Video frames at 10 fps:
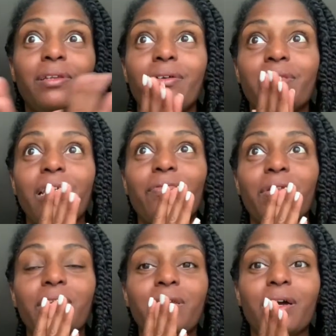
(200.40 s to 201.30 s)

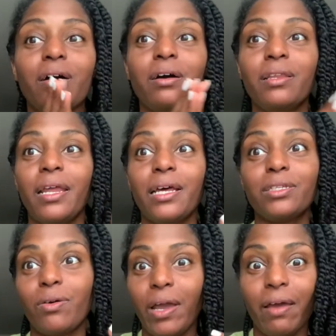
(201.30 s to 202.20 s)
thankfully to God that I
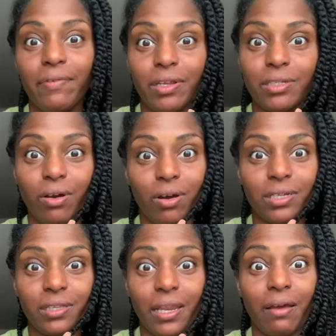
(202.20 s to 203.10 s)
don't have any scars,
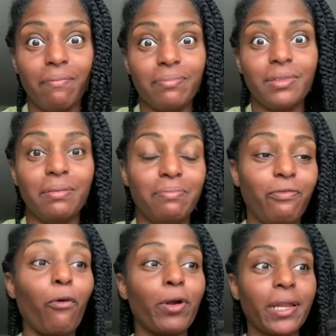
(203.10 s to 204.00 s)
and I'm
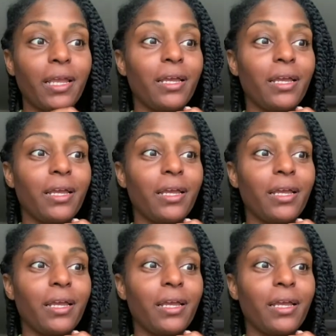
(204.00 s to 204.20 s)
40.